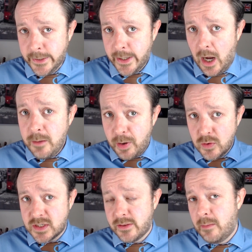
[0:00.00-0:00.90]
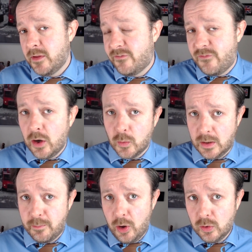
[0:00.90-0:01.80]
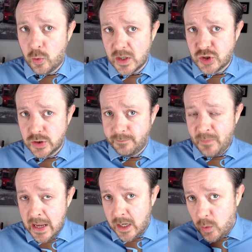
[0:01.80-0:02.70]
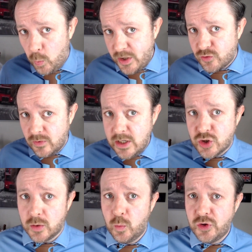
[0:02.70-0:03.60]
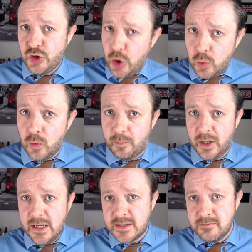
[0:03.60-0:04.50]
I posted them the following poll question. In which region would you place